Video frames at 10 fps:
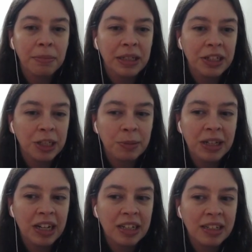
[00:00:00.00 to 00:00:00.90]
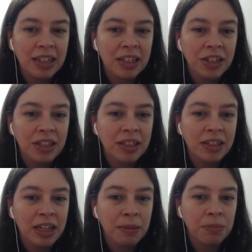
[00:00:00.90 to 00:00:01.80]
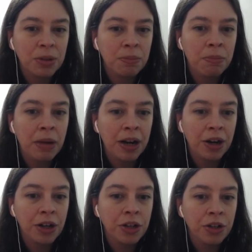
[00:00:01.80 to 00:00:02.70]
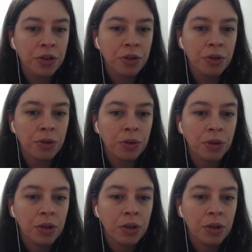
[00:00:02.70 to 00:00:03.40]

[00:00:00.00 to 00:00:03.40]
just because it just seems better to...